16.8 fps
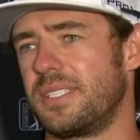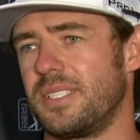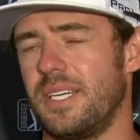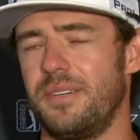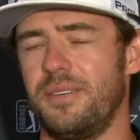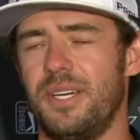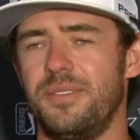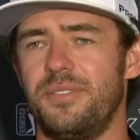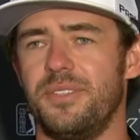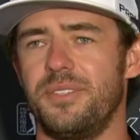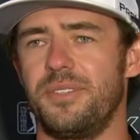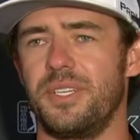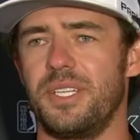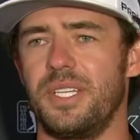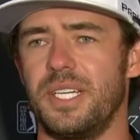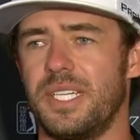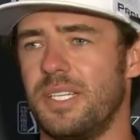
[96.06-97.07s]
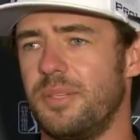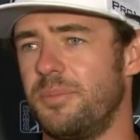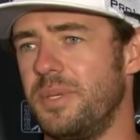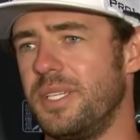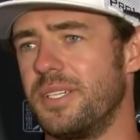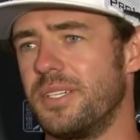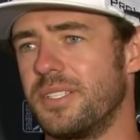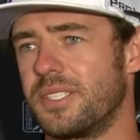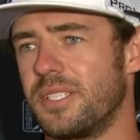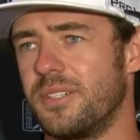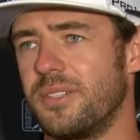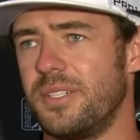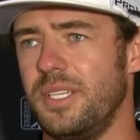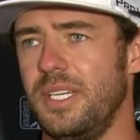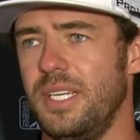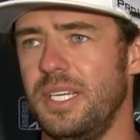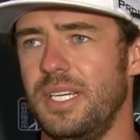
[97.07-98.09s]
I feel very lucky to be here. So
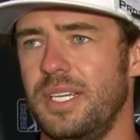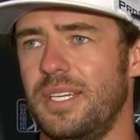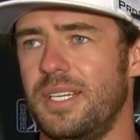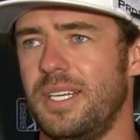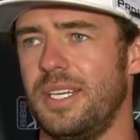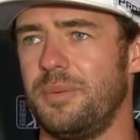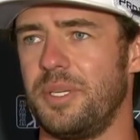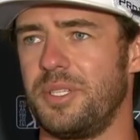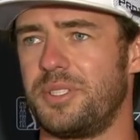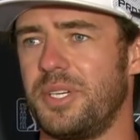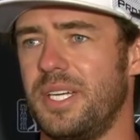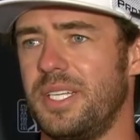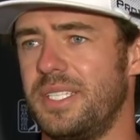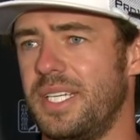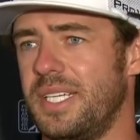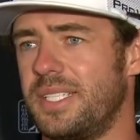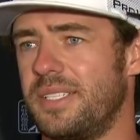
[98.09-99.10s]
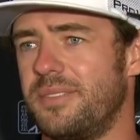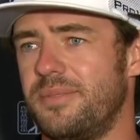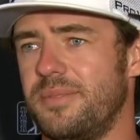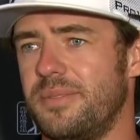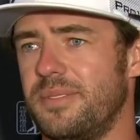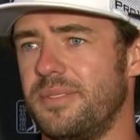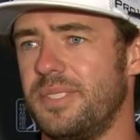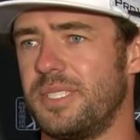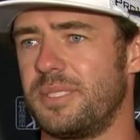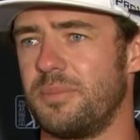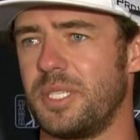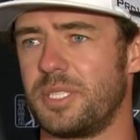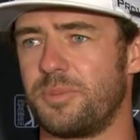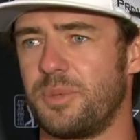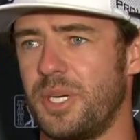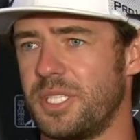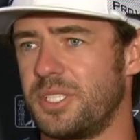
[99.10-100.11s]
I'm going to try and take as
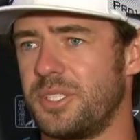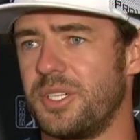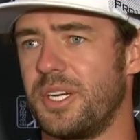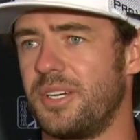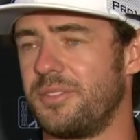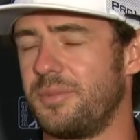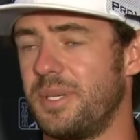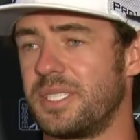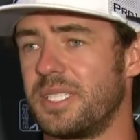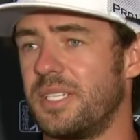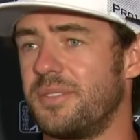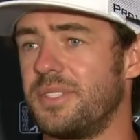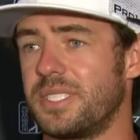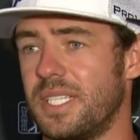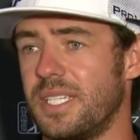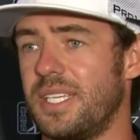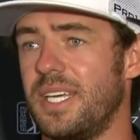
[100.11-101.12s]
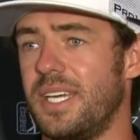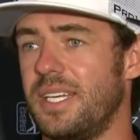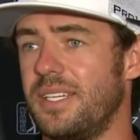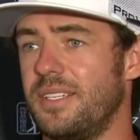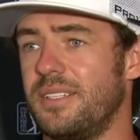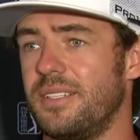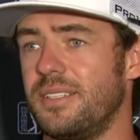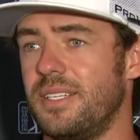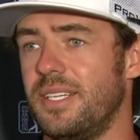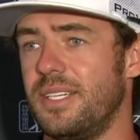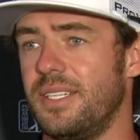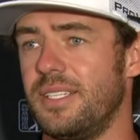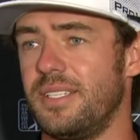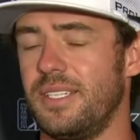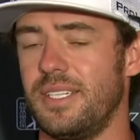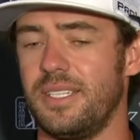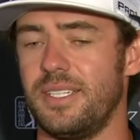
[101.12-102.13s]
much pressure off myself as I can
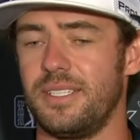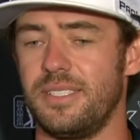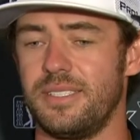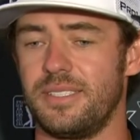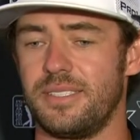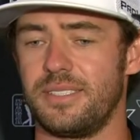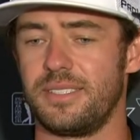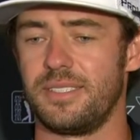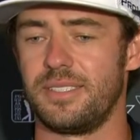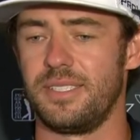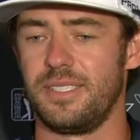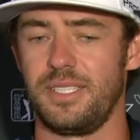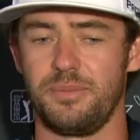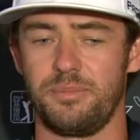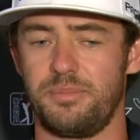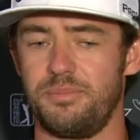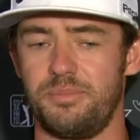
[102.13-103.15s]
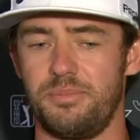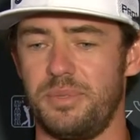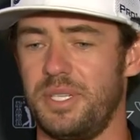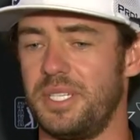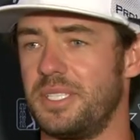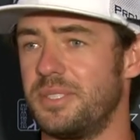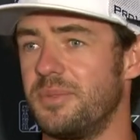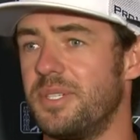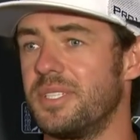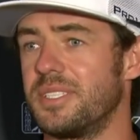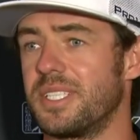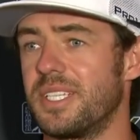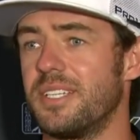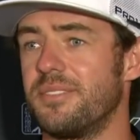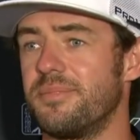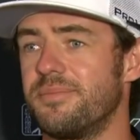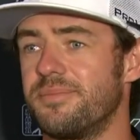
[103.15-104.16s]
and then play as well as I
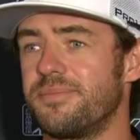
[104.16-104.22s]
can.